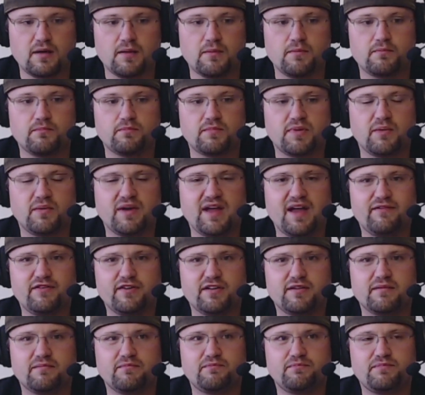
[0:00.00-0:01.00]
But we
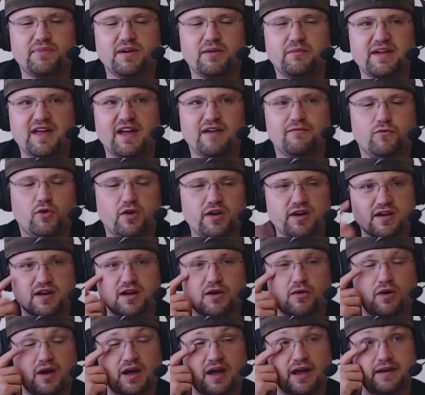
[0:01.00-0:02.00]
have more to
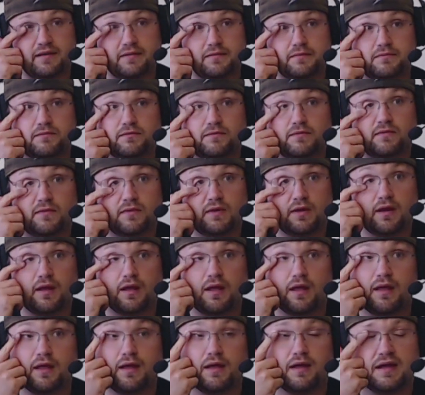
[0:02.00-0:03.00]
go on.
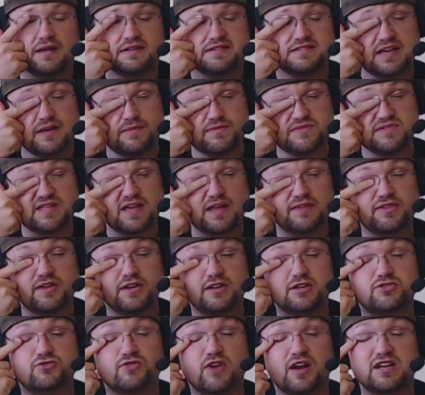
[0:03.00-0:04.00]
It seems that
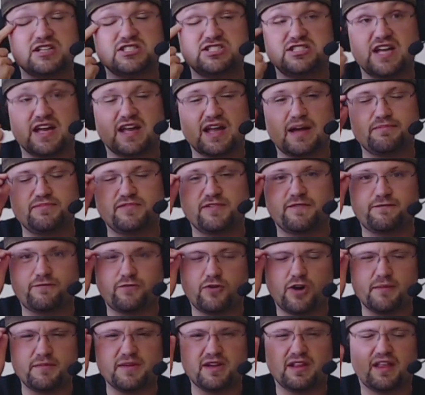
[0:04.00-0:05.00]
they're trying to shake up the
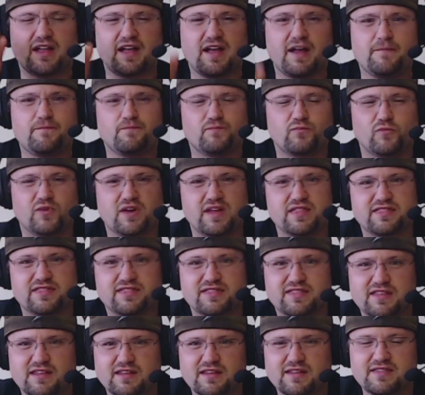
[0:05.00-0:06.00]
formula with
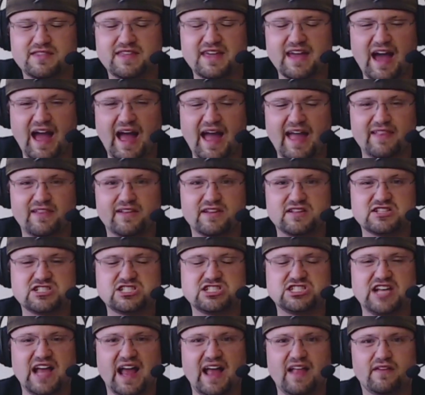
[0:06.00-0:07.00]
the Island
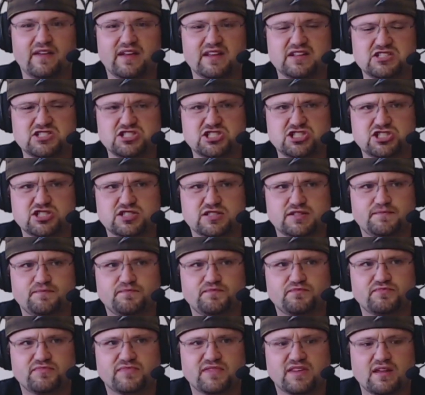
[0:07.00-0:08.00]
Challenge.
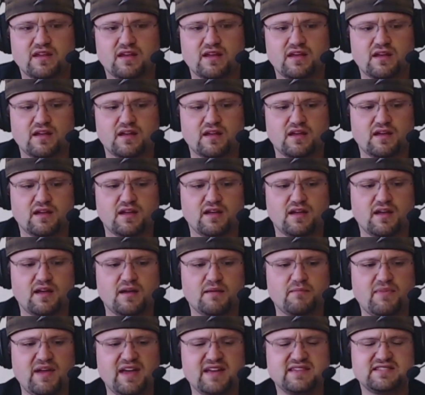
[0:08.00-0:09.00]

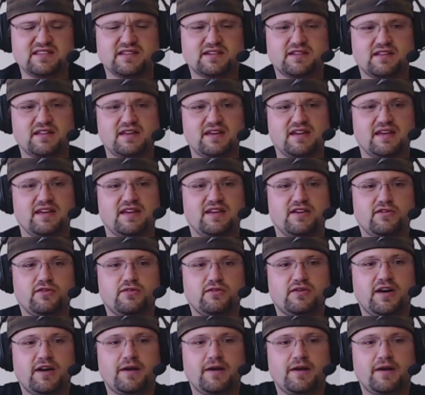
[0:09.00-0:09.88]
Basically, you